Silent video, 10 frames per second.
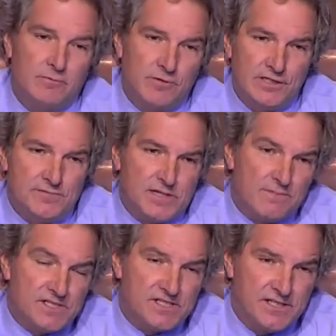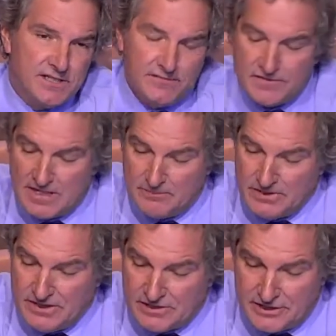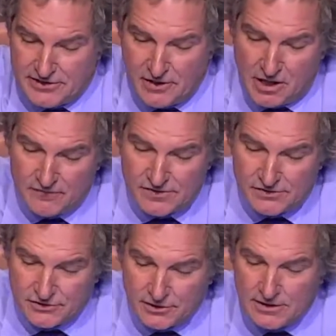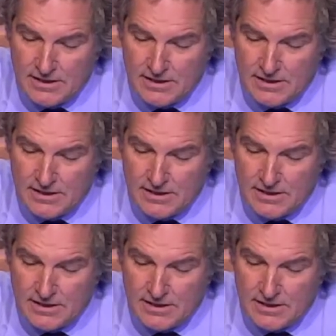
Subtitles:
Williams. I'm the City of Tempe's hearing officer.